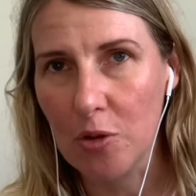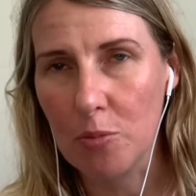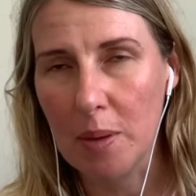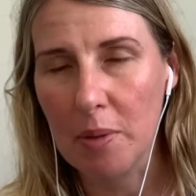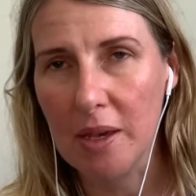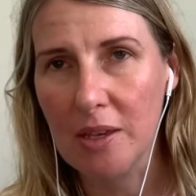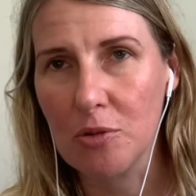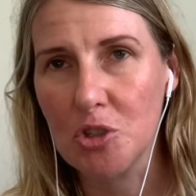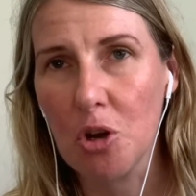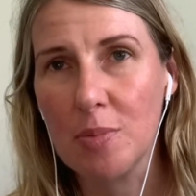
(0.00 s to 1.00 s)
remember. Your
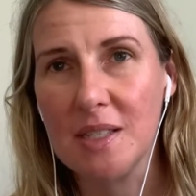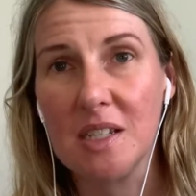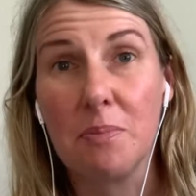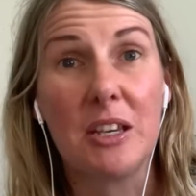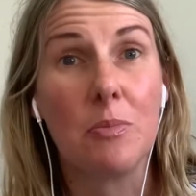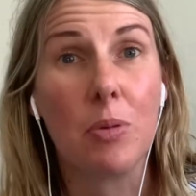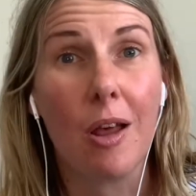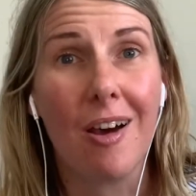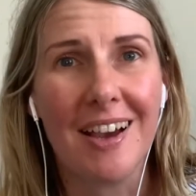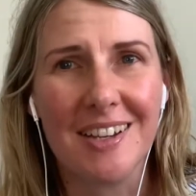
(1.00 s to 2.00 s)
job isn't to be
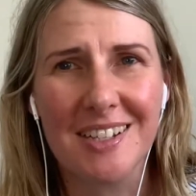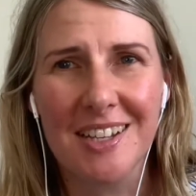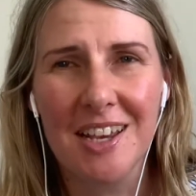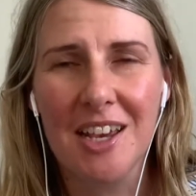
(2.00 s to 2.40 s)
compliant.